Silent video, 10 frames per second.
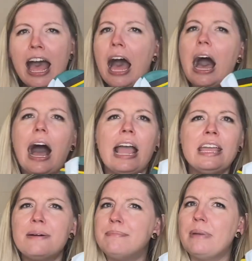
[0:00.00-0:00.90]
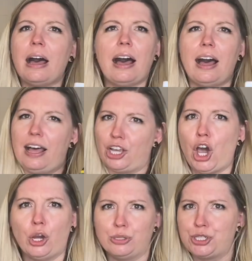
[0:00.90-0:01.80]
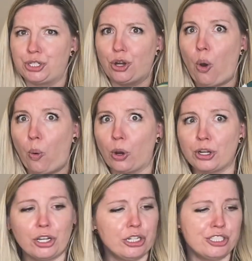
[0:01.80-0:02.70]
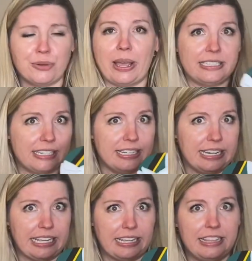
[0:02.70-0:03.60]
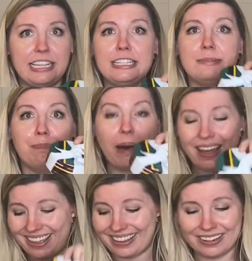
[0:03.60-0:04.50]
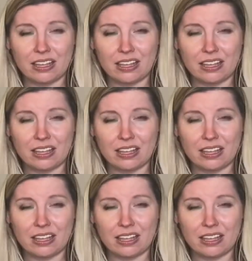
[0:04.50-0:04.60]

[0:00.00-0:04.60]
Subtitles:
I am a coaster hoarder, so I didn't need these, but